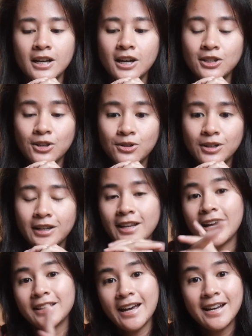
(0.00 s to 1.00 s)
So
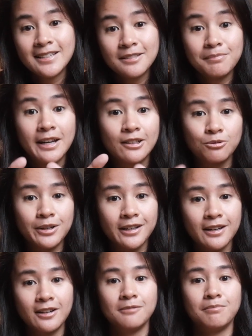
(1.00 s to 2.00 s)
that ends my quick
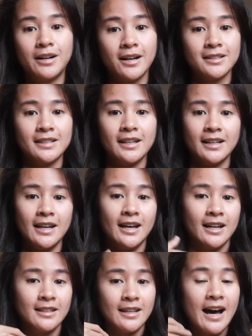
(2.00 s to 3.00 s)
unboxing
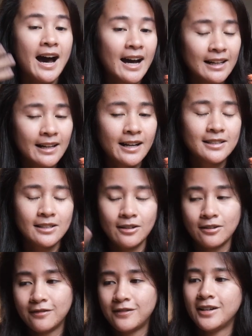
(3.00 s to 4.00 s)
and the highlights
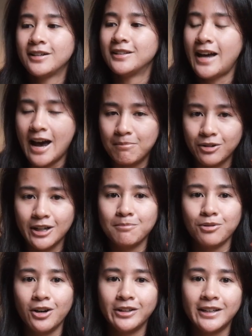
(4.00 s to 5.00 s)
of the Amaran
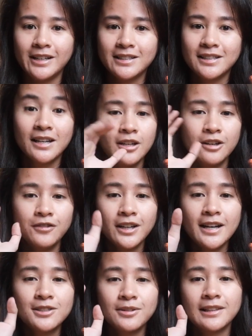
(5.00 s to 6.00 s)
products. If you
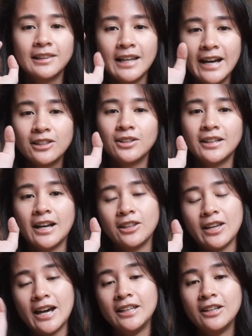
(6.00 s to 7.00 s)
guys would like to get
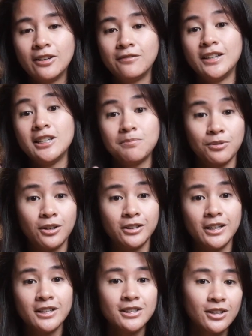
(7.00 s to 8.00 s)
any of these
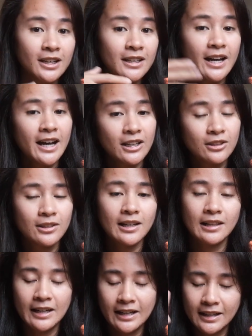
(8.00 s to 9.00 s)
products, you can head to the
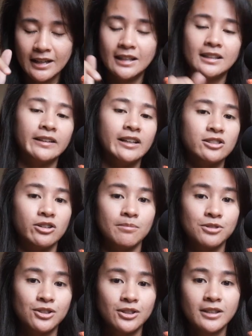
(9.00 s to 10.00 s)
link in the
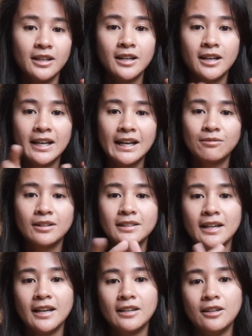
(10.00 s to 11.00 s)
description. It will
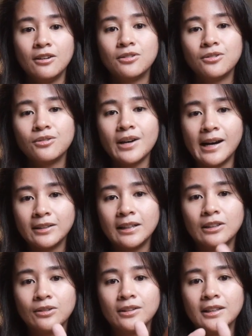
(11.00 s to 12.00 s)
take you to
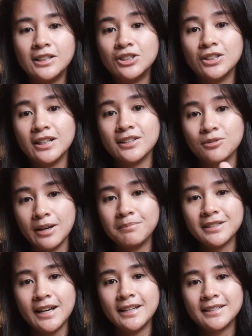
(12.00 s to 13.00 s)
Altitude Digital's
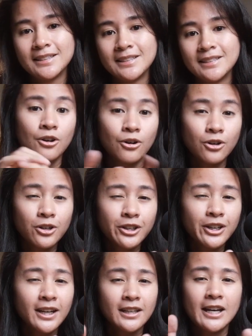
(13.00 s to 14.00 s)
website. Or you
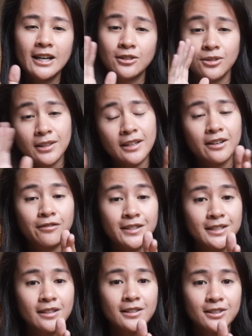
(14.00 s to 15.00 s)
can head to their
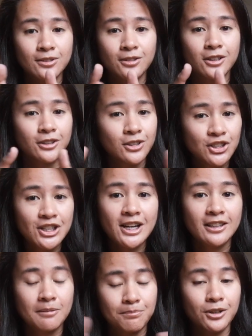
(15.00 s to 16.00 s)
physical store to check
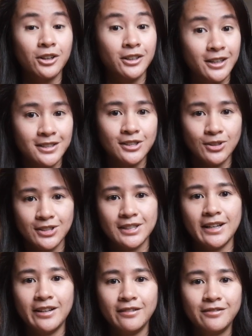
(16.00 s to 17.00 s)
the products
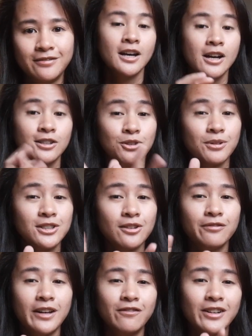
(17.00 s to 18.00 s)
yourself. So what's your
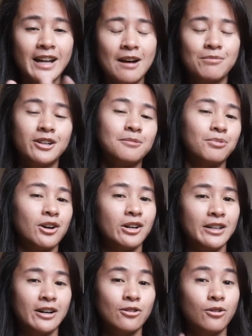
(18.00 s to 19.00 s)
favorite Amaran
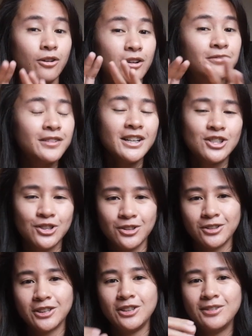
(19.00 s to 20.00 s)
product or feature
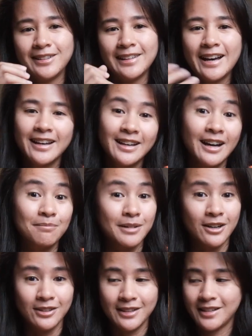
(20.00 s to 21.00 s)
you like
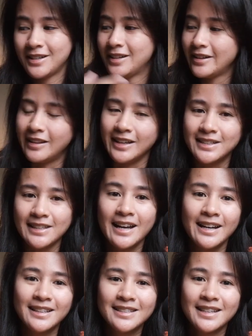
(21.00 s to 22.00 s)
about these
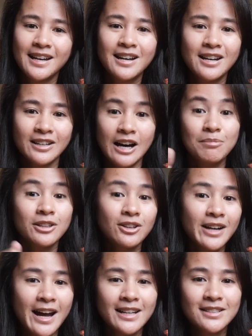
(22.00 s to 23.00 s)
lights? Comment your
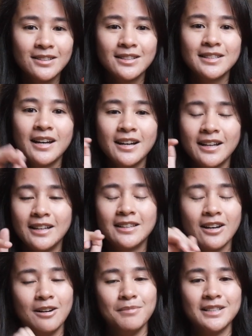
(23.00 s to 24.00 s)
answers in the
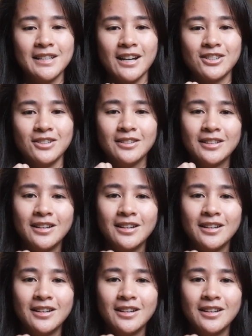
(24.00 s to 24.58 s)
comment section.